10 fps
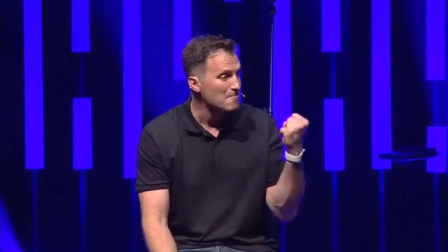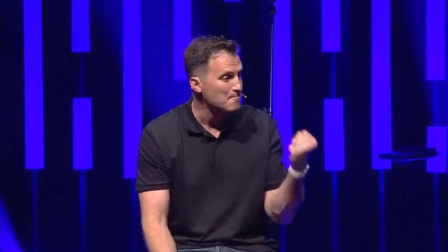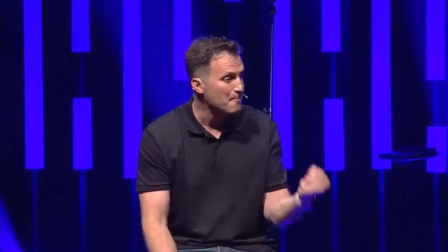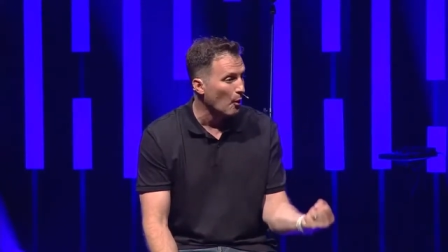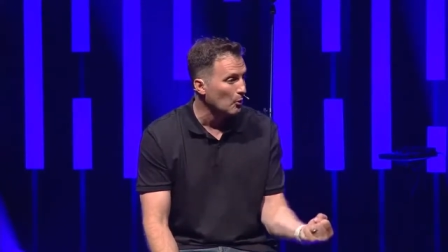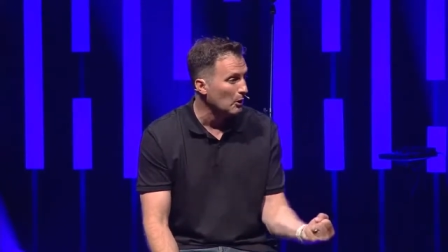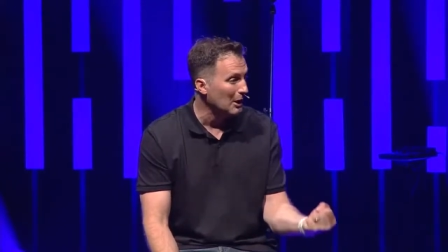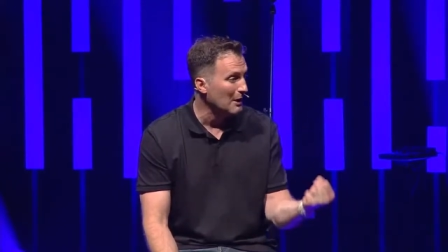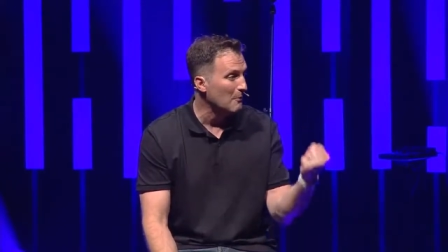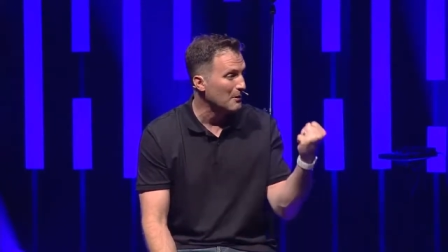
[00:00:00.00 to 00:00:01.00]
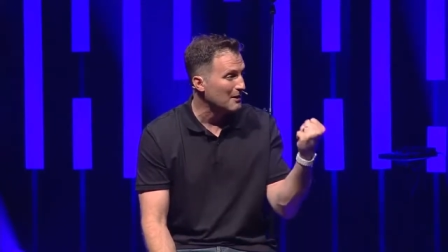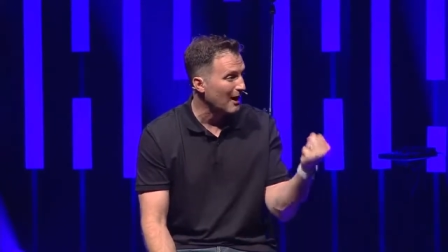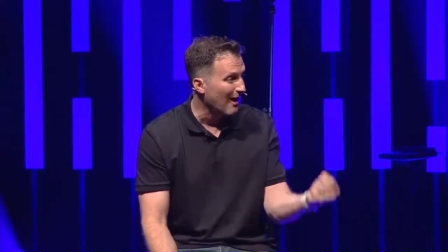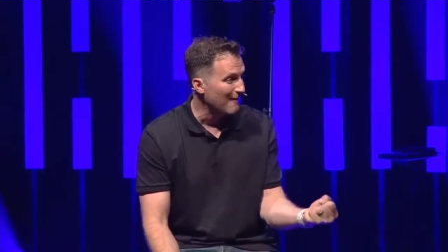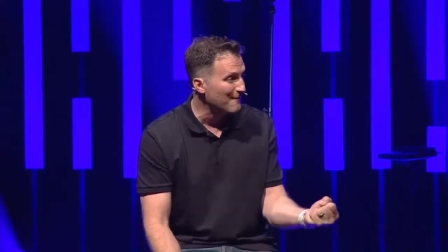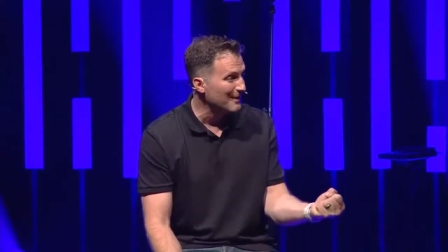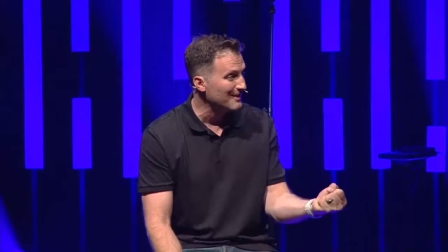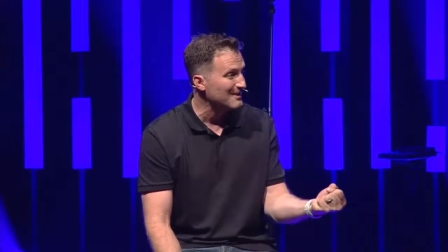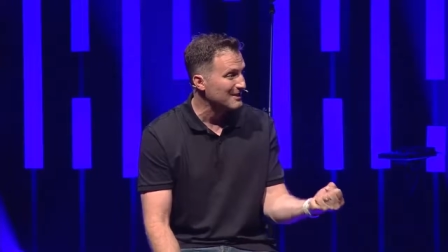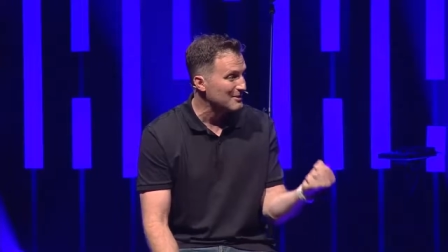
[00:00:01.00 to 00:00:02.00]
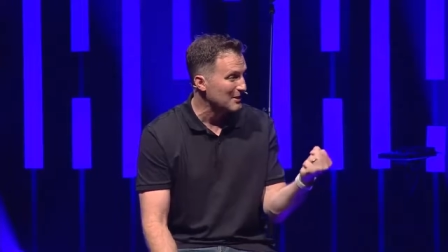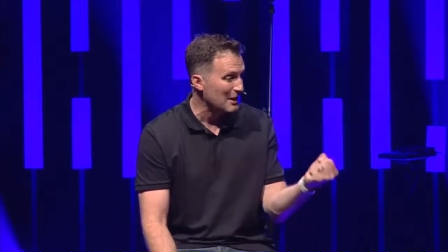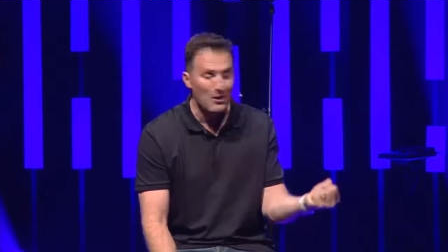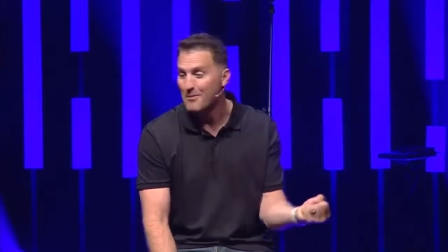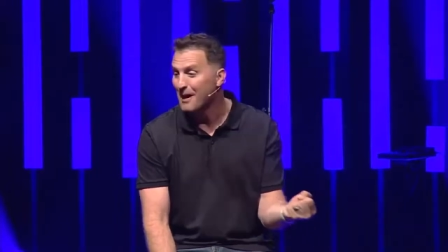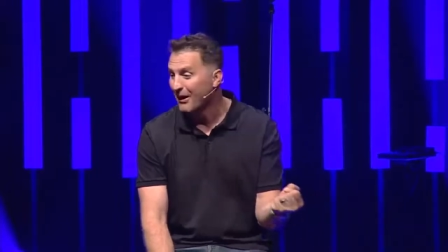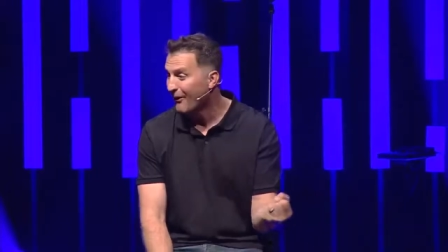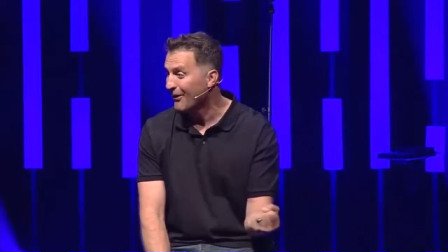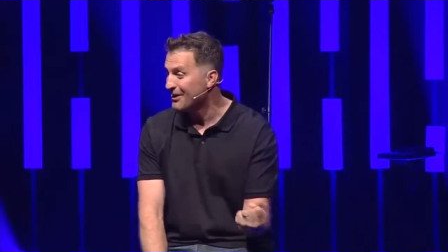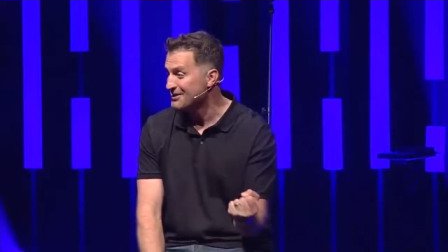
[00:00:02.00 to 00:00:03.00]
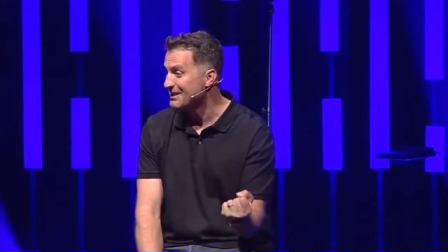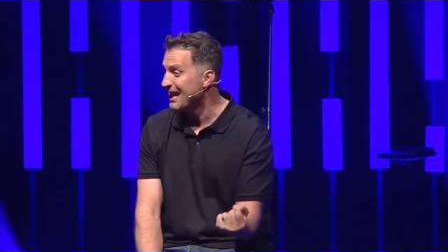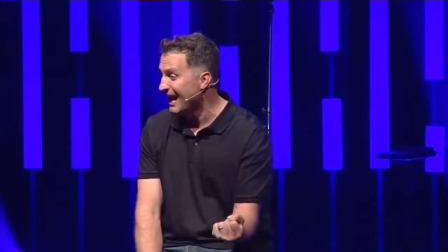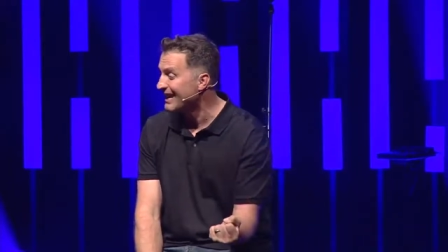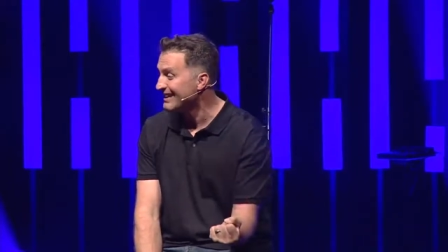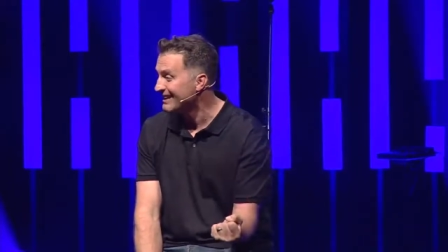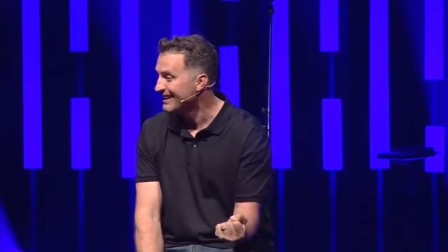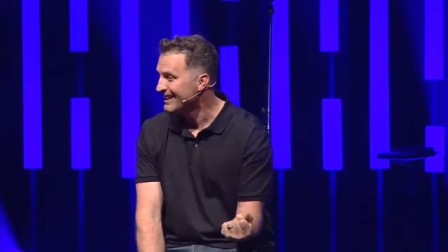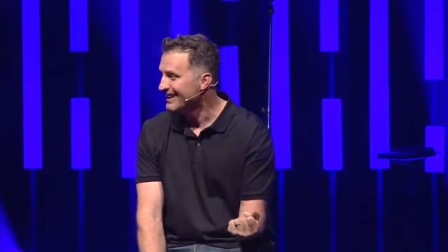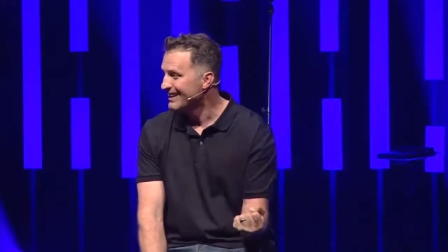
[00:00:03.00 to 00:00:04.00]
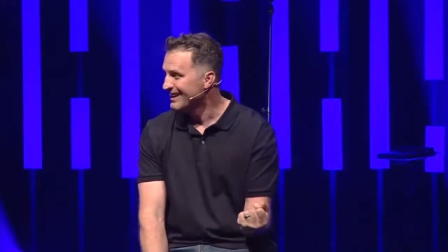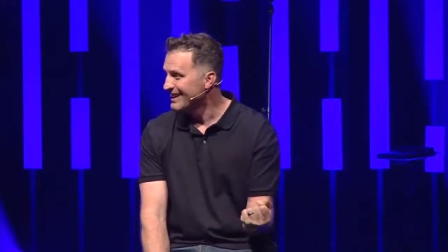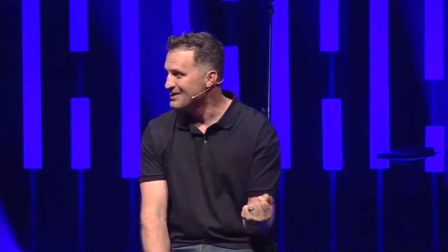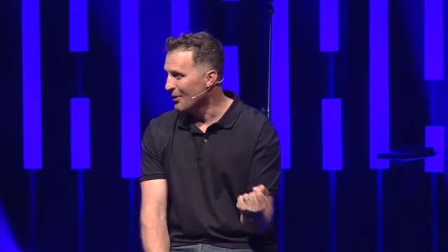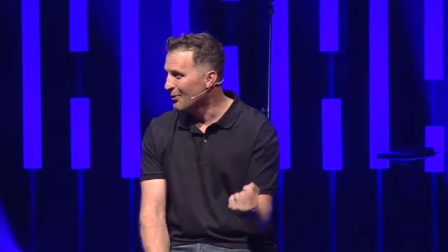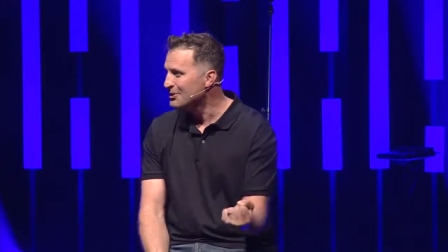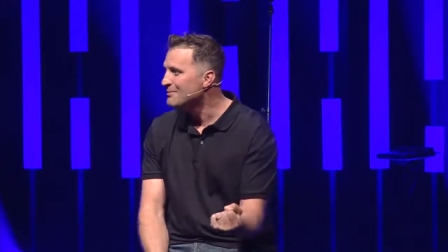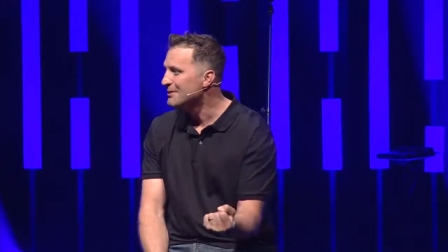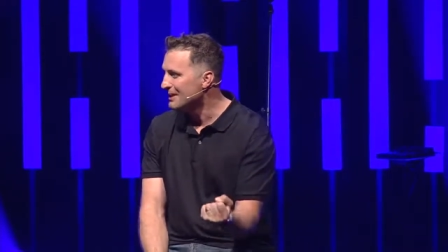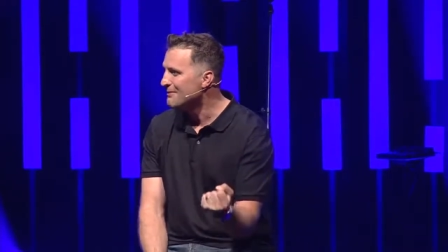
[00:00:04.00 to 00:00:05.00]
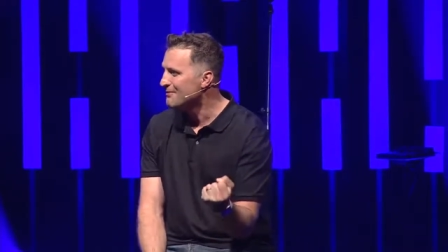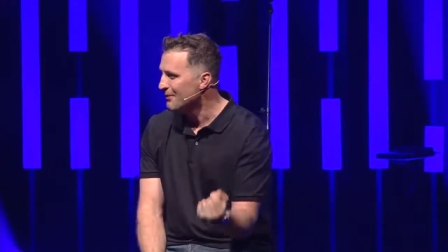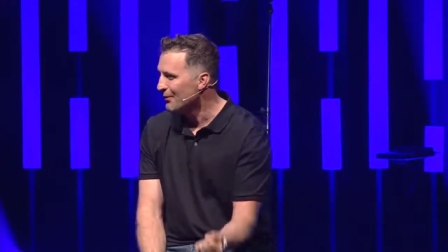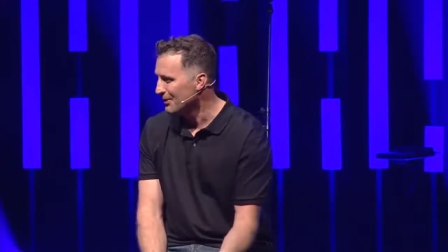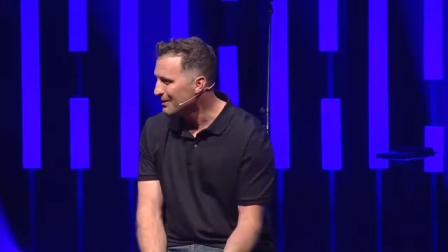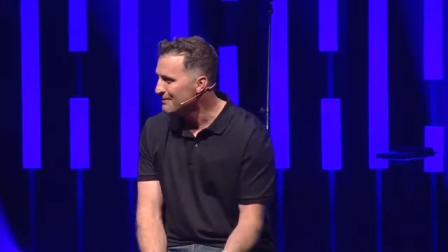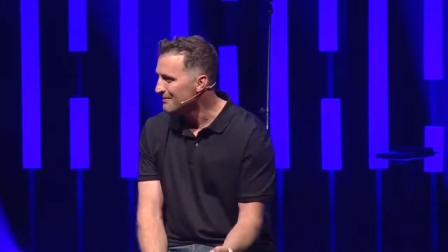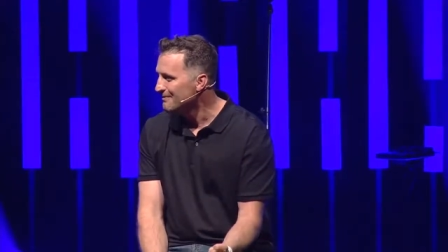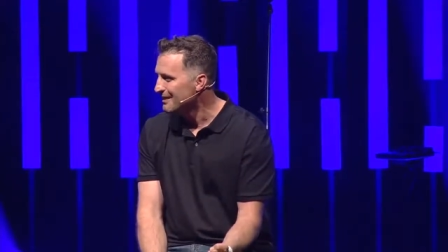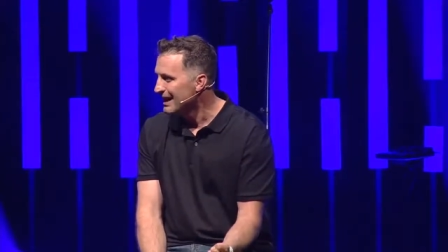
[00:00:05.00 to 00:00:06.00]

boldly with confidence because they know my heart as a dad is ultimately for them.